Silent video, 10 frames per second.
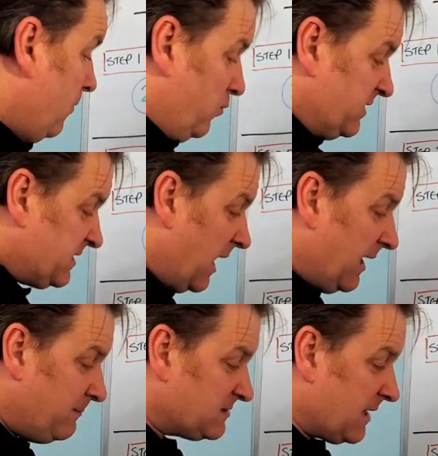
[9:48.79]
We
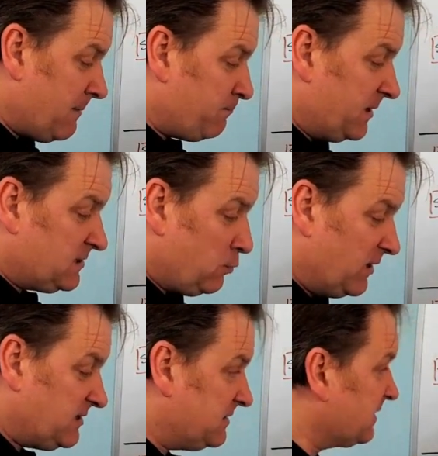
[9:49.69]
times that by
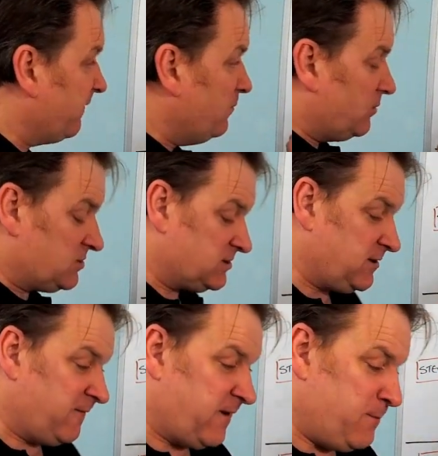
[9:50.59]
27, which is
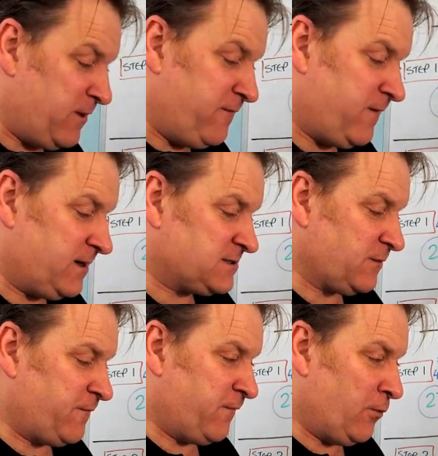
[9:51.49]
your VP figure.
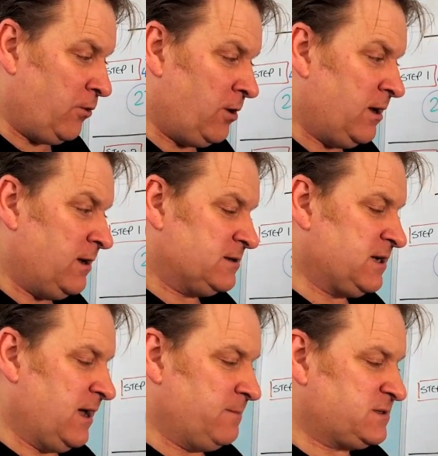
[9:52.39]
So 4
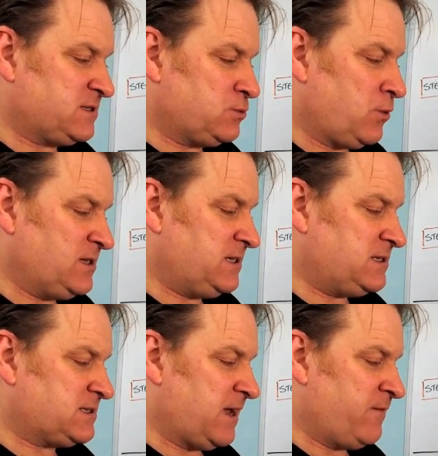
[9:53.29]
times
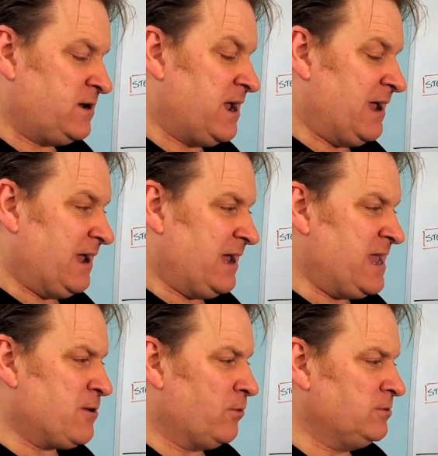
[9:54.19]
27
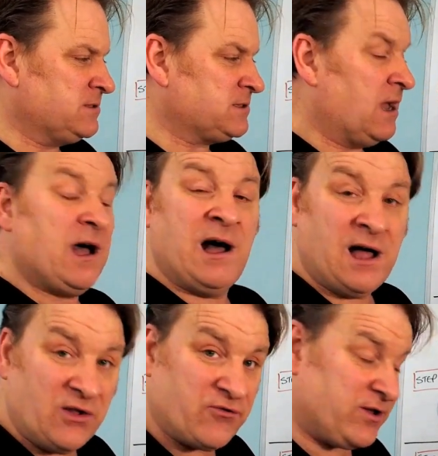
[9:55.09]
equals
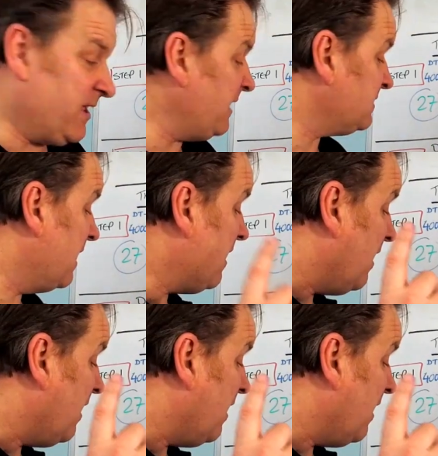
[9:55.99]
108.